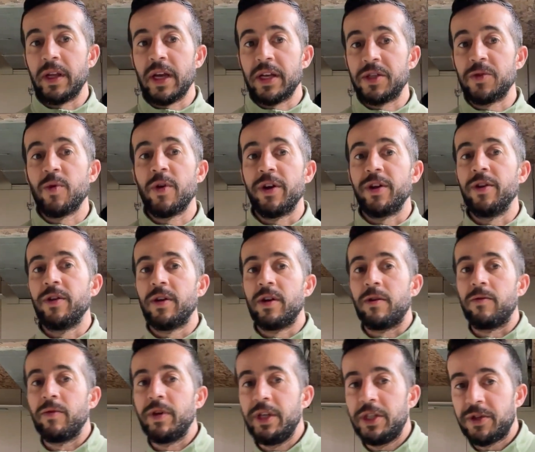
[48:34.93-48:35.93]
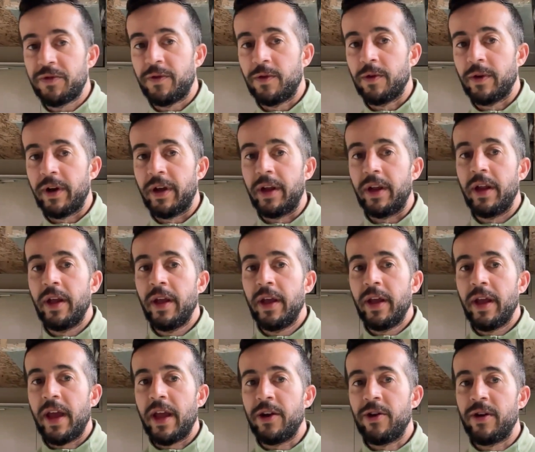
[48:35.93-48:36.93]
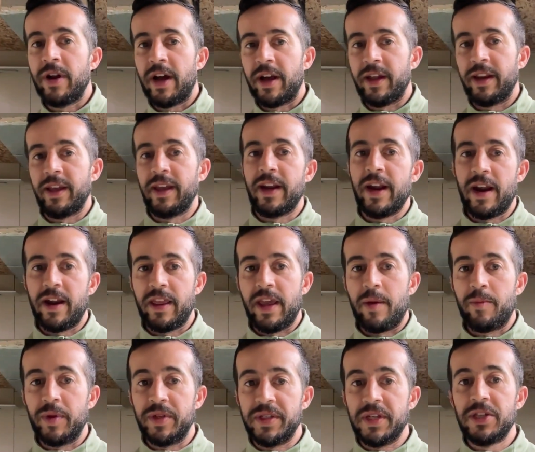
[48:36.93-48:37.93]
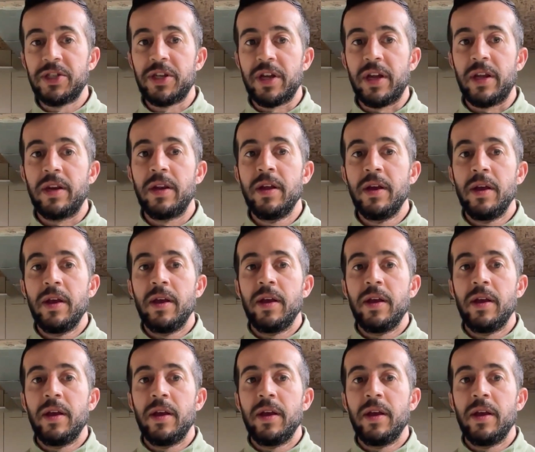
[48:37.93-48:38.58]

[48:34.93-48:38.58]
Guess what? You're going to reach for it and you're not going to get out of that position.